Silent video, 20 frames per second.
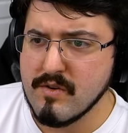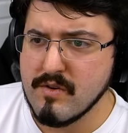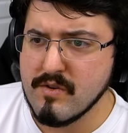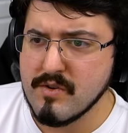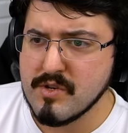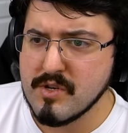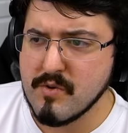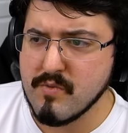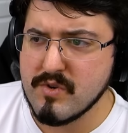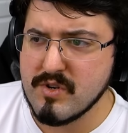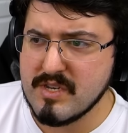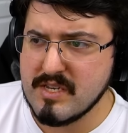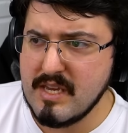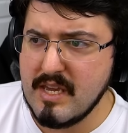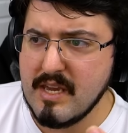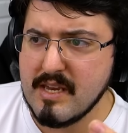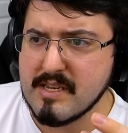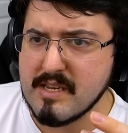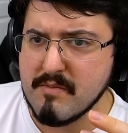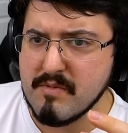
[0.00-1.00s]
So we're
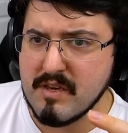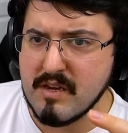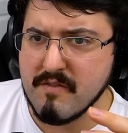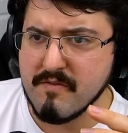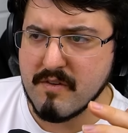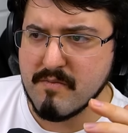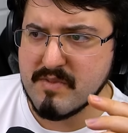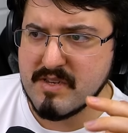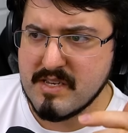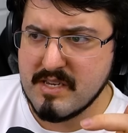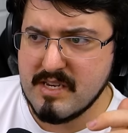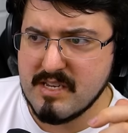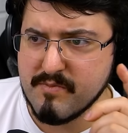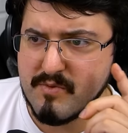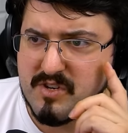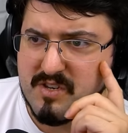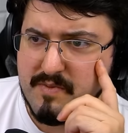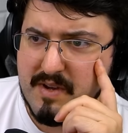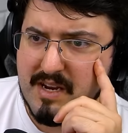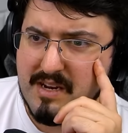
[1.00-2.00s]
seeing something from C's
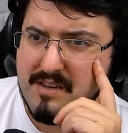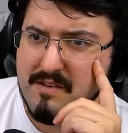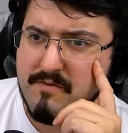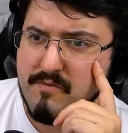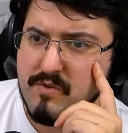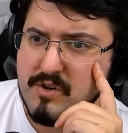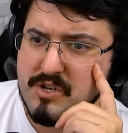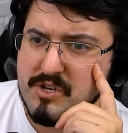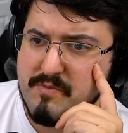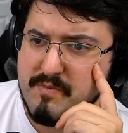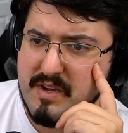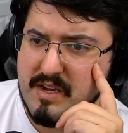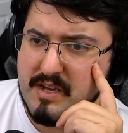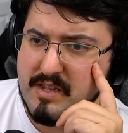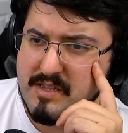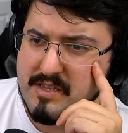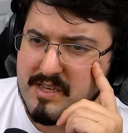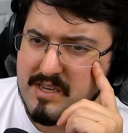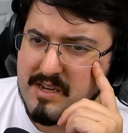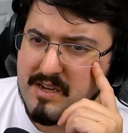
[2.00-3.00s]
perspective, which
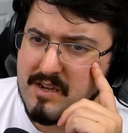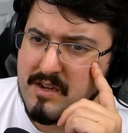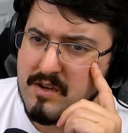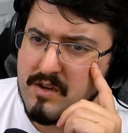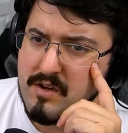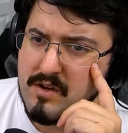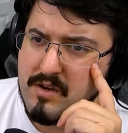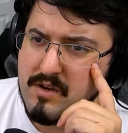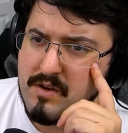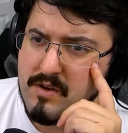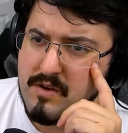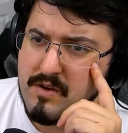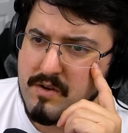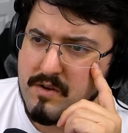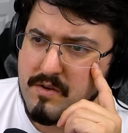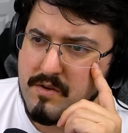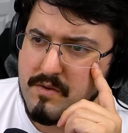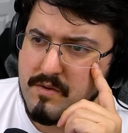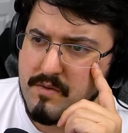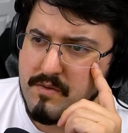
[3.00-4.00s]
means
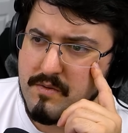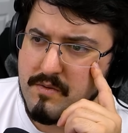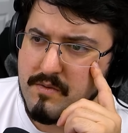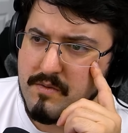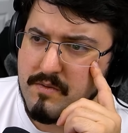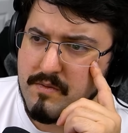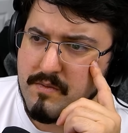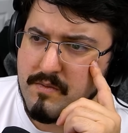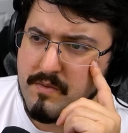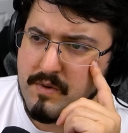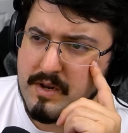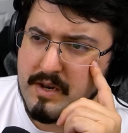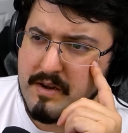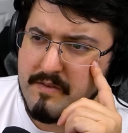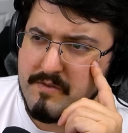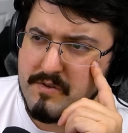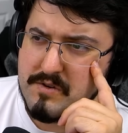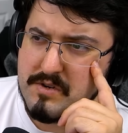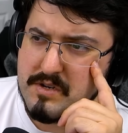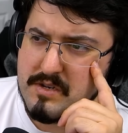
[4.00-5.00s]

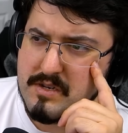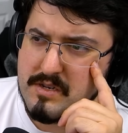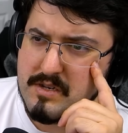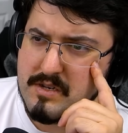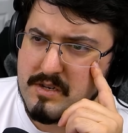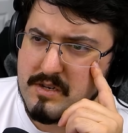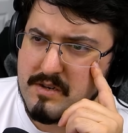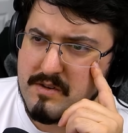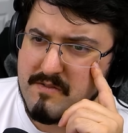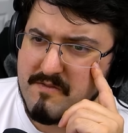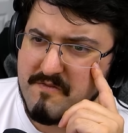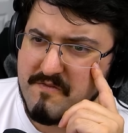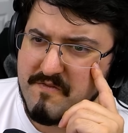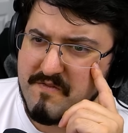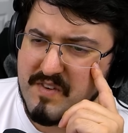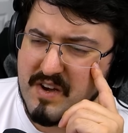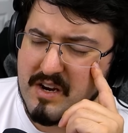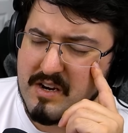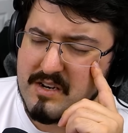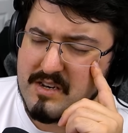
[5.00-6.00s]
whatever
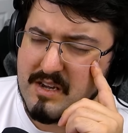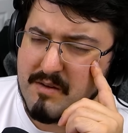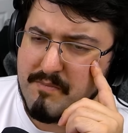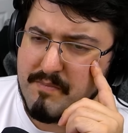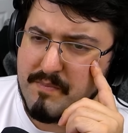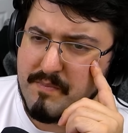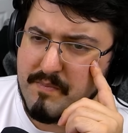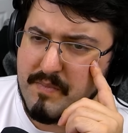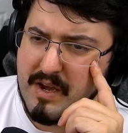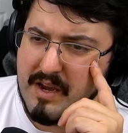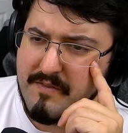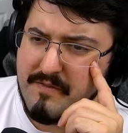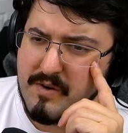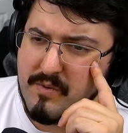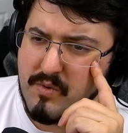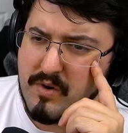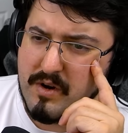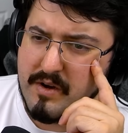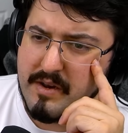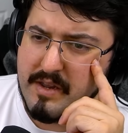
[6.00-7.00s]
fucked up
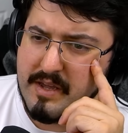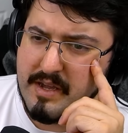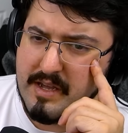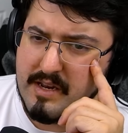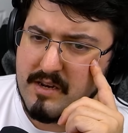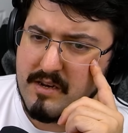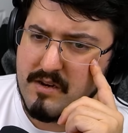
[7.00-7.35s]
everyone hit